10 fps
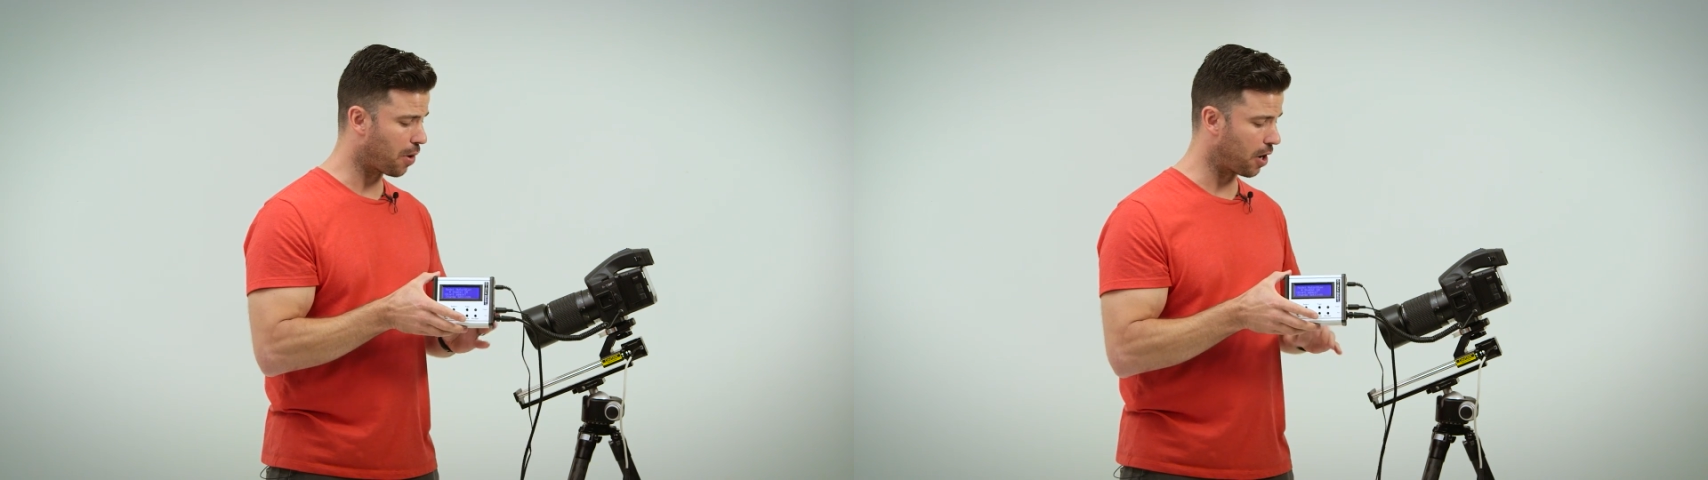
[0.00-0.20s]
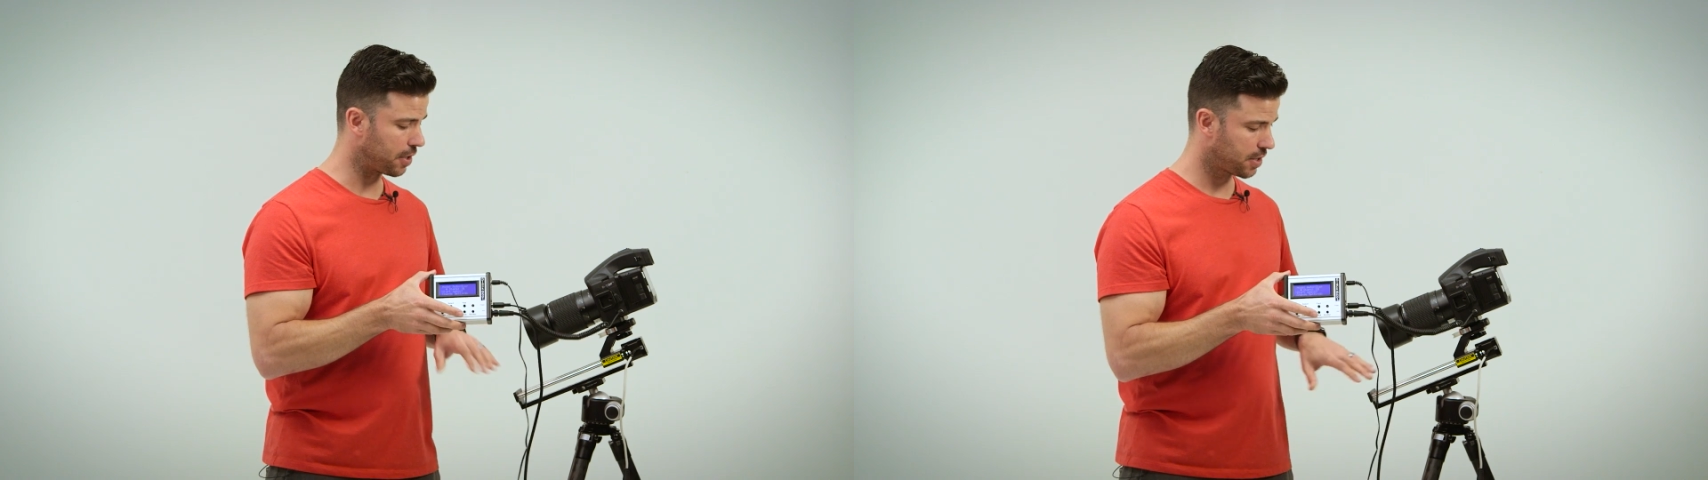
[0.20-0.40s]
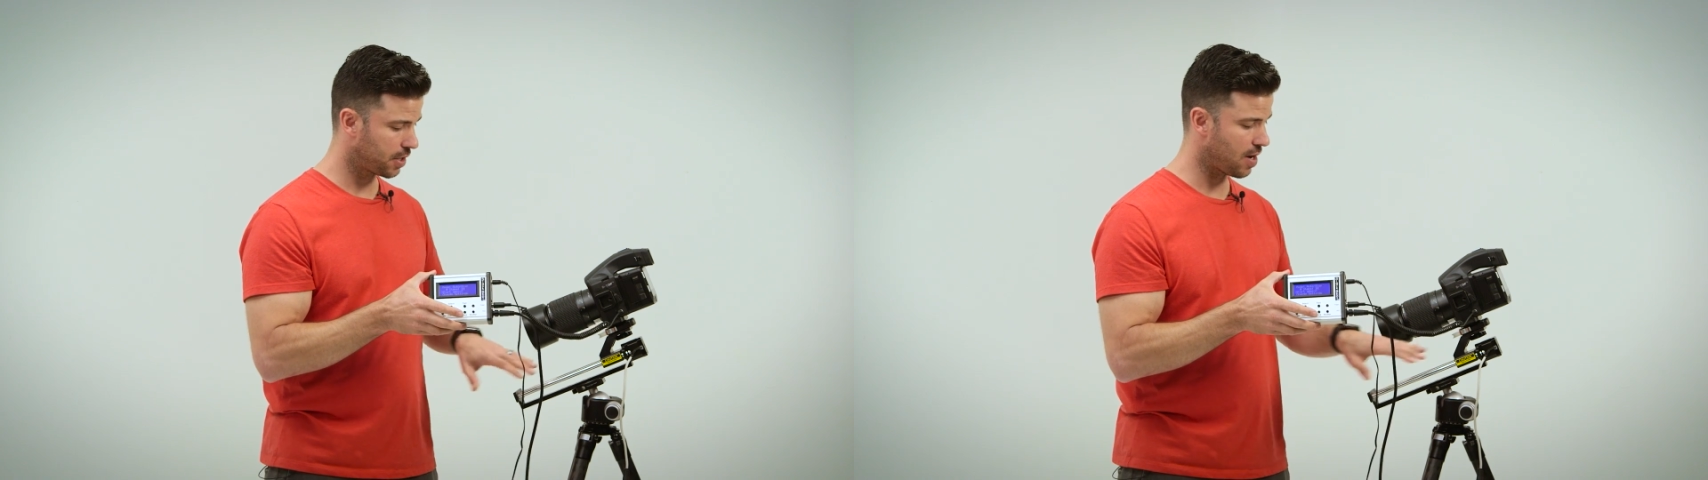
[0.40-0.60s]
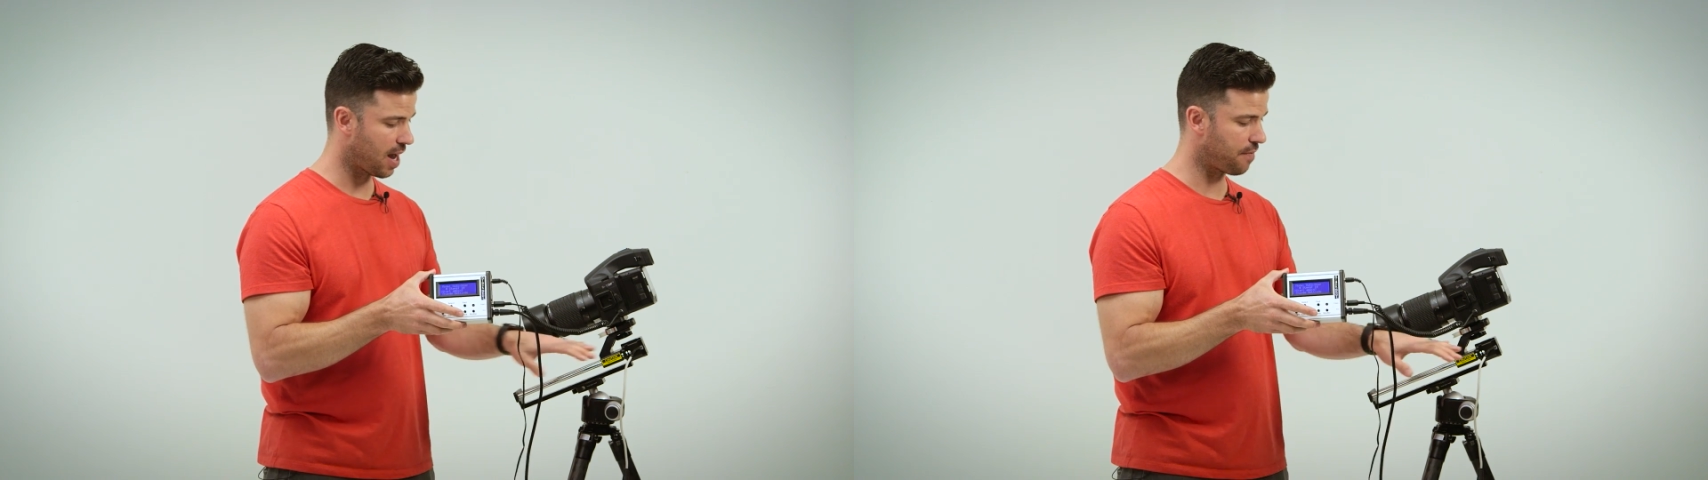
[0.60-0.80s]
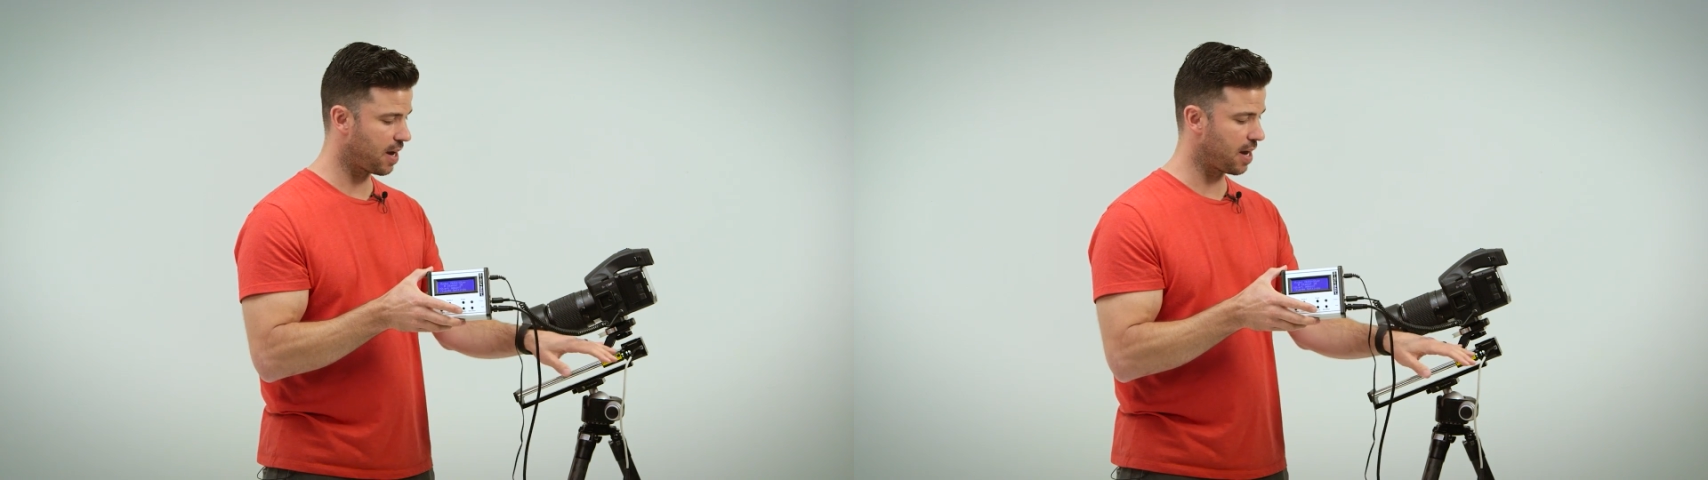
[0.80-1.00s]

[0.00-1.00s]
parts. You have